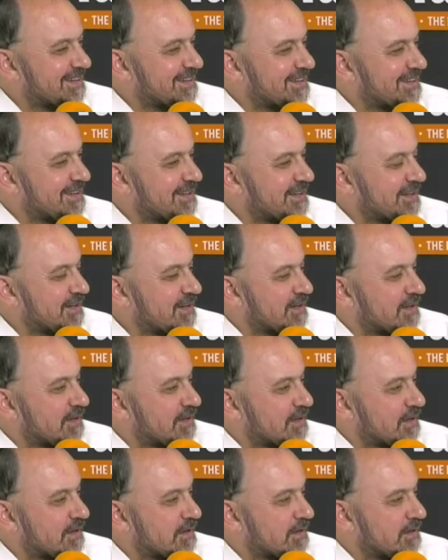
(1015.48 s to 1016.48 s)

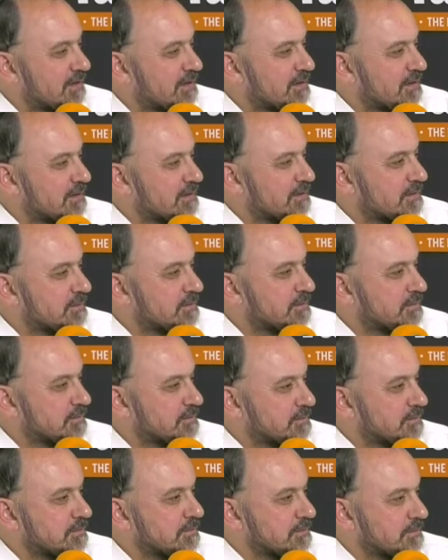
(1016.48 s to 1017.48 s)

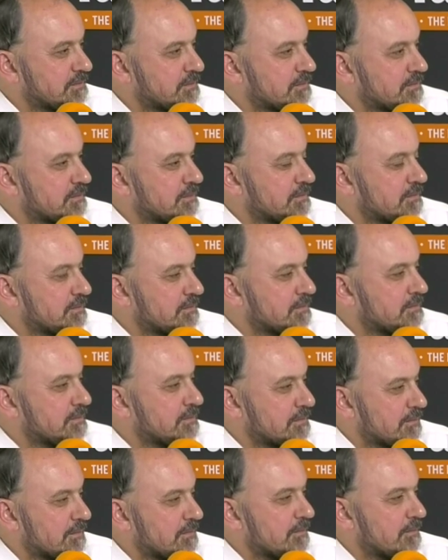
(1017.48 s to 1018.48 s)

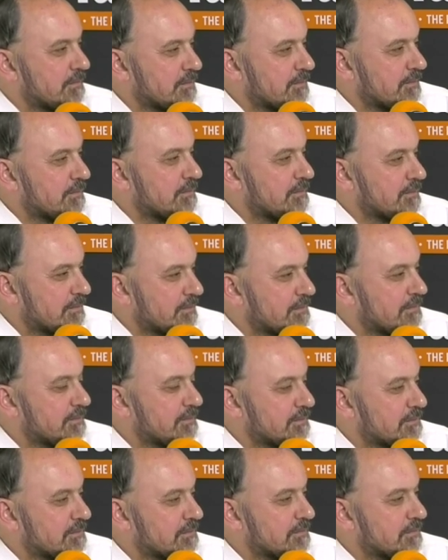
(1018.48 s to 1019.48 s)

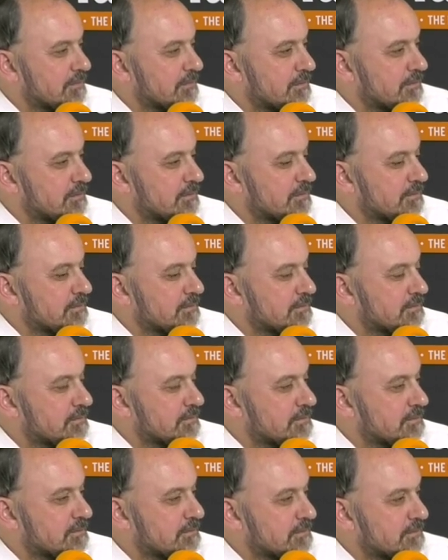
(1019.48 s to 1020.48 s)

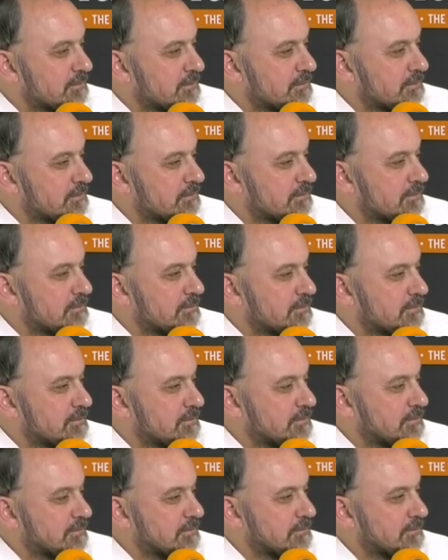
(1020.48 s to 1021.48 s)

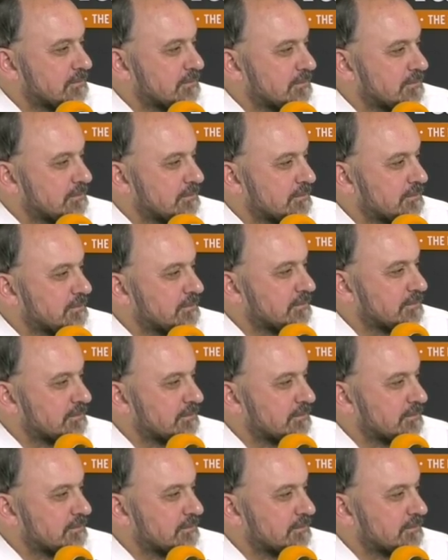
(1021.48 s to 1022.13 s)
[no speech]